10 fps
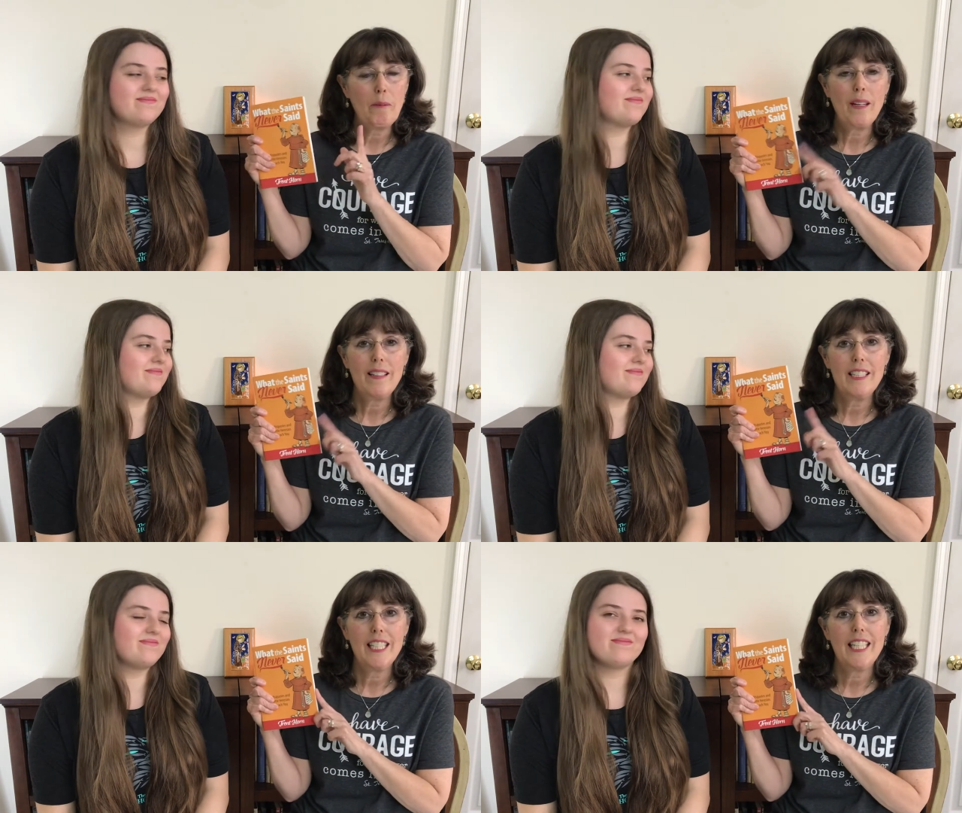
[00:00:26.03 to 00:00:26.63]
Speaker 1: What
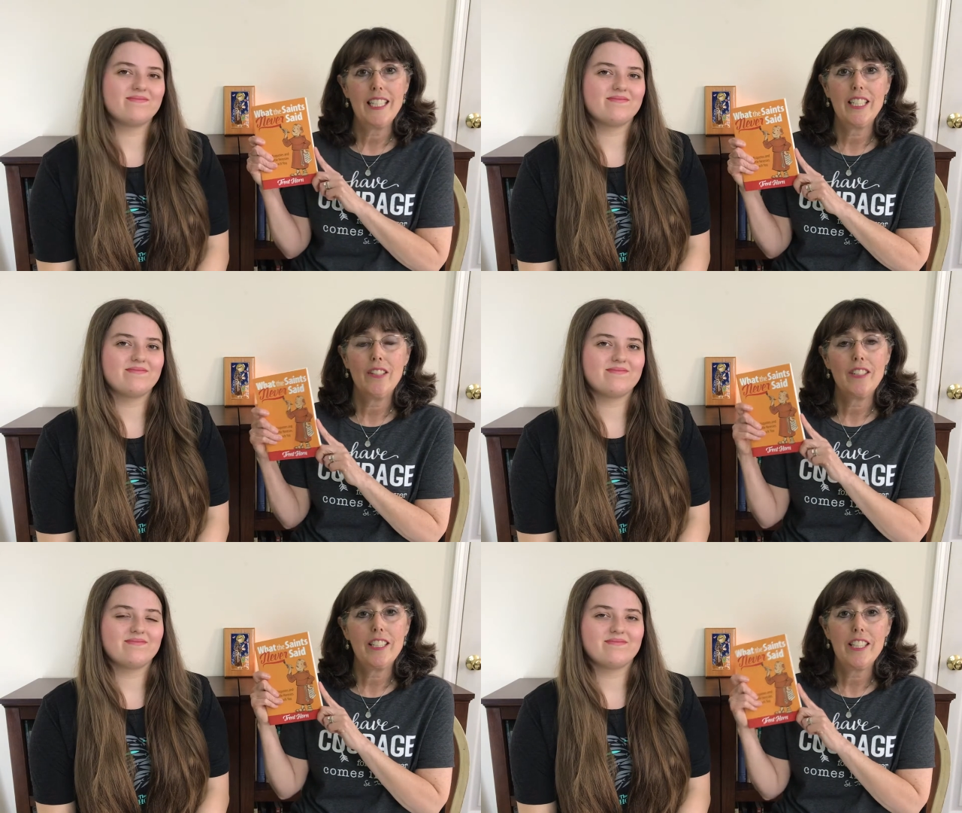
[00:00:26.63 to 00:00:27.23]
the Saints
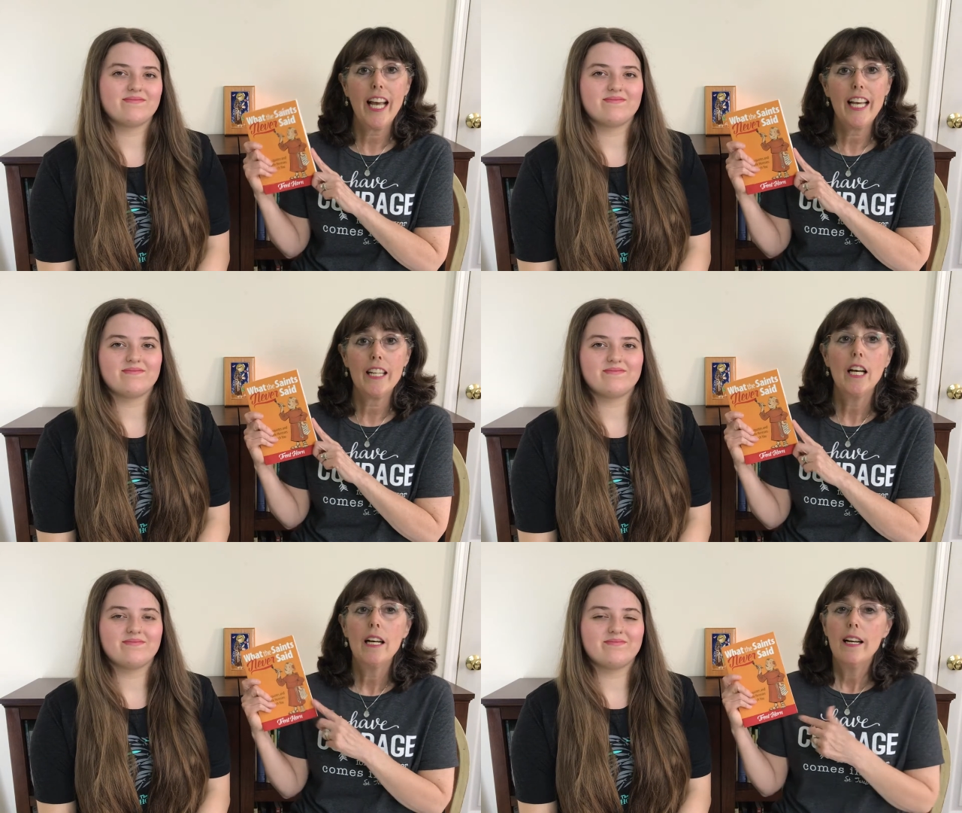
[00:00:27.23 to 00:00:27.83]
Never
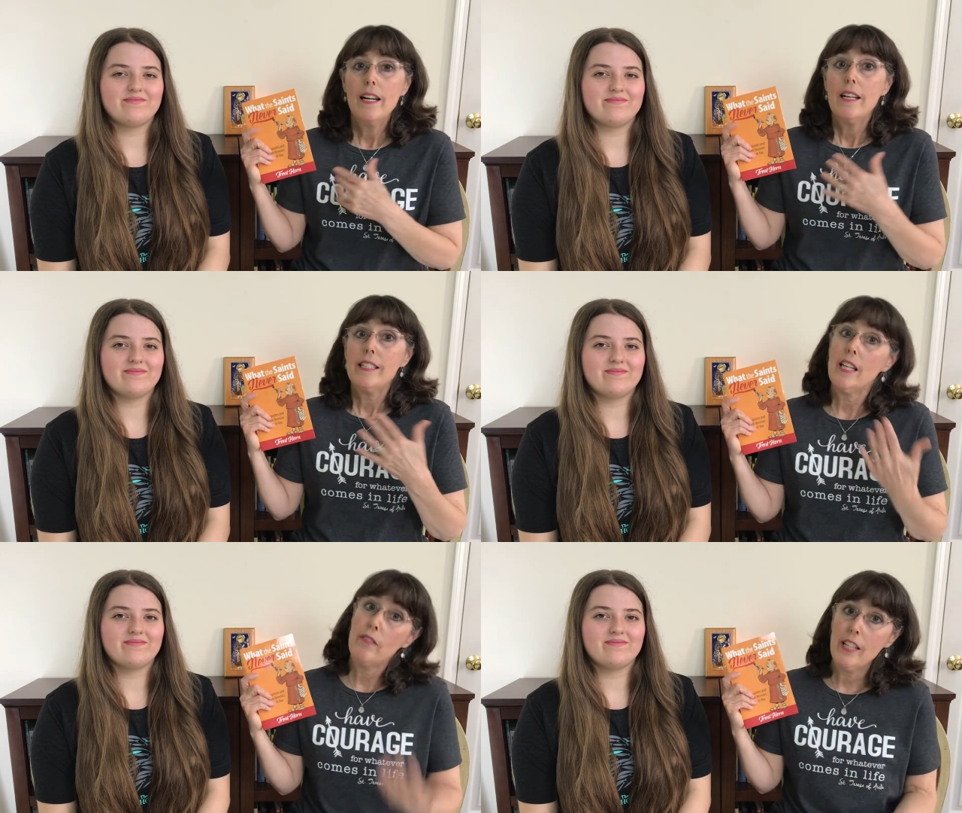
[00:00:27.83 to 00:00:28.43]
Said,
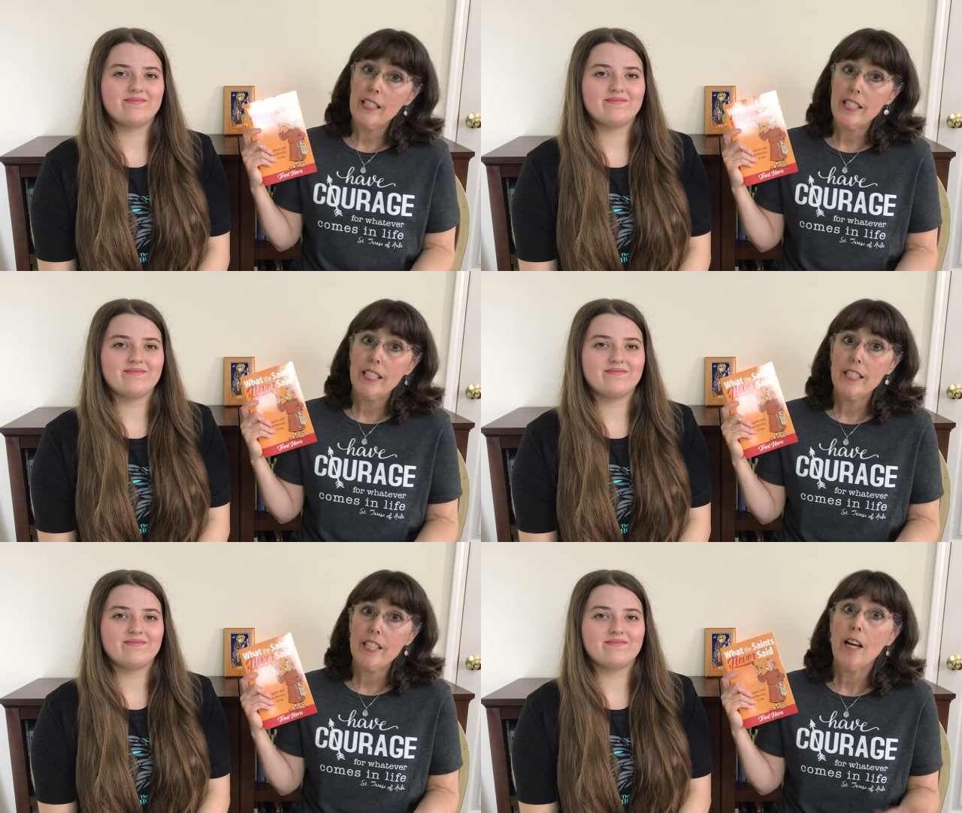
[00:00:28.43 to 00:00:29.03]
St.
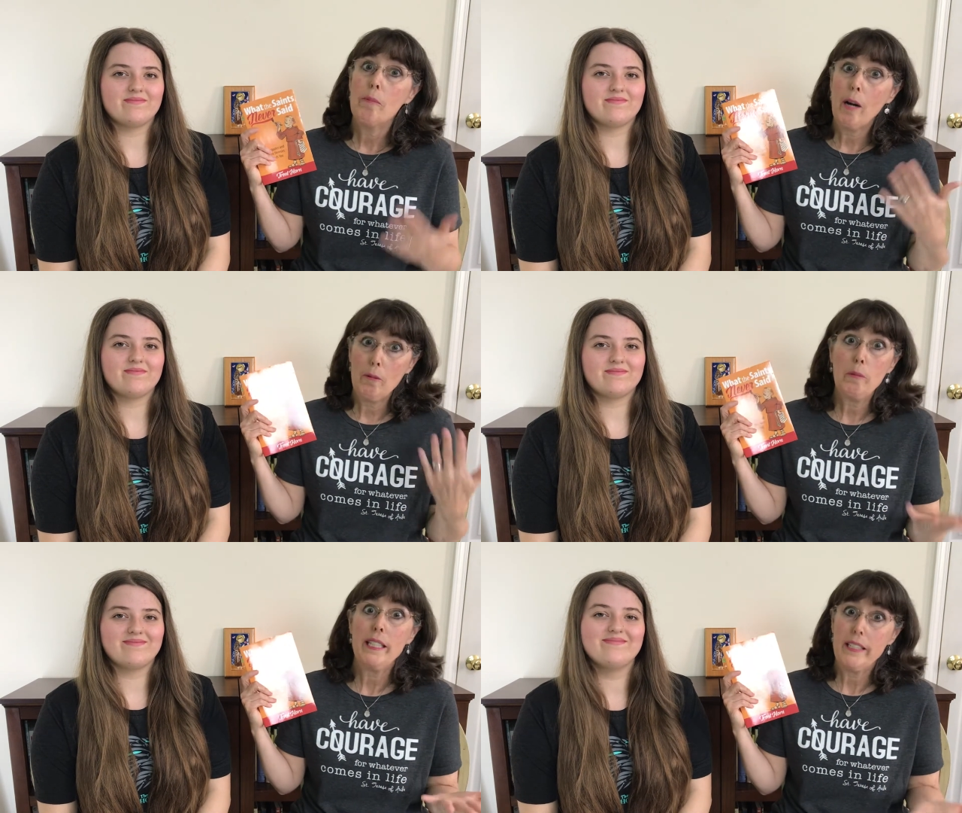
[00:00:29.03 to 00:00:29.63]
Francis
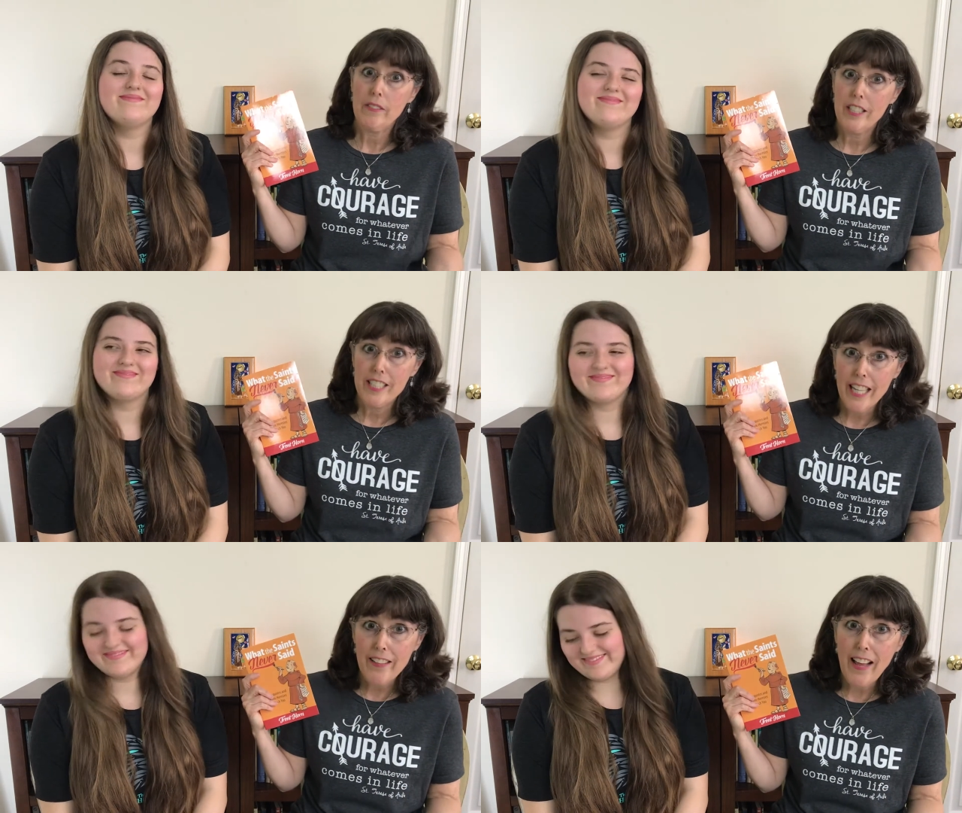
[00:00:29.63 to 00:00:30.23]
probably never
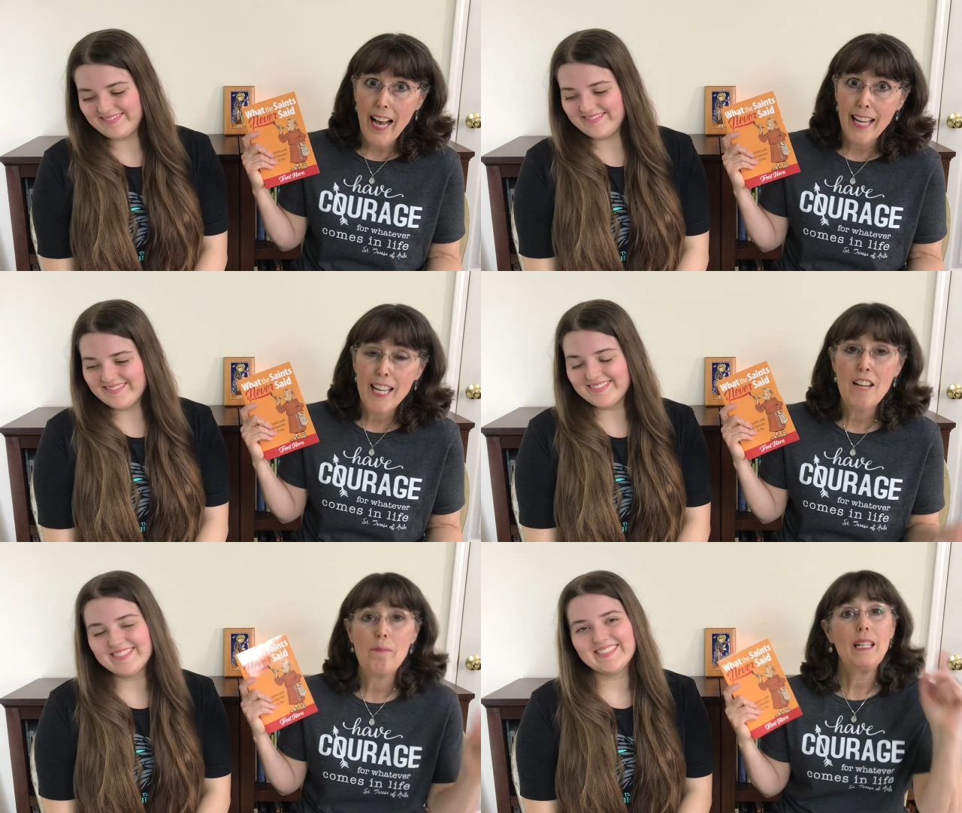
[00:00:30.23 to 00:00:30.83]
said
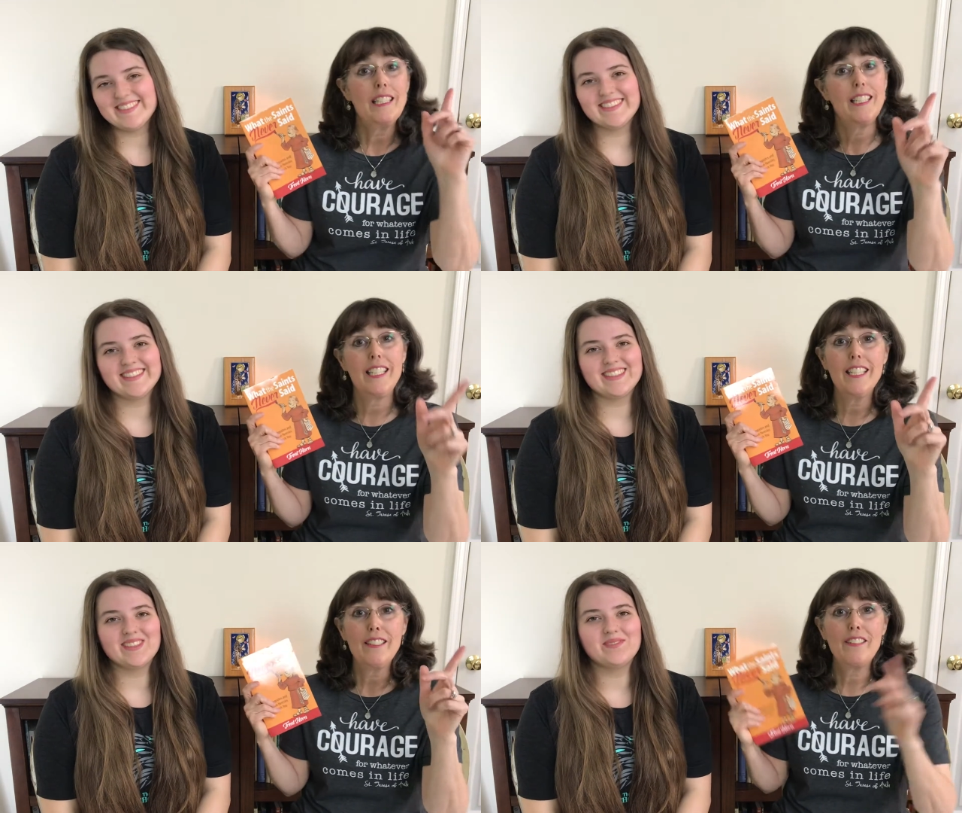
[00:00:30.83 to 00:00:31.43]
that, but
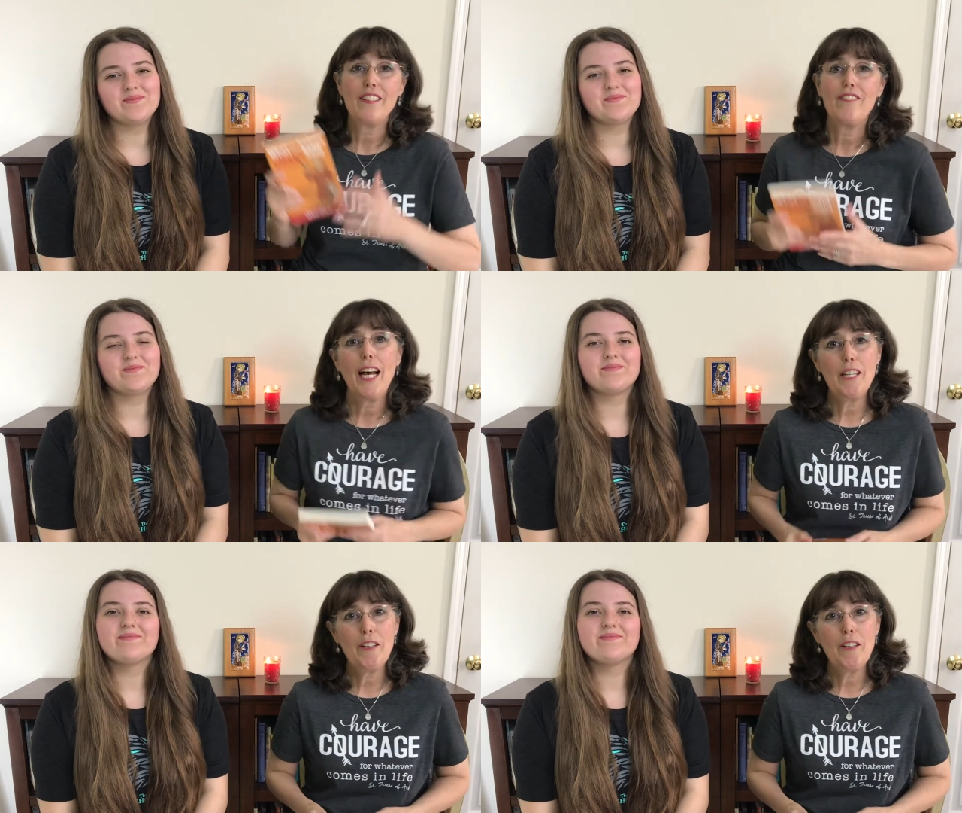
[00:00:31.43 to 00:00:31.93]
still, the fact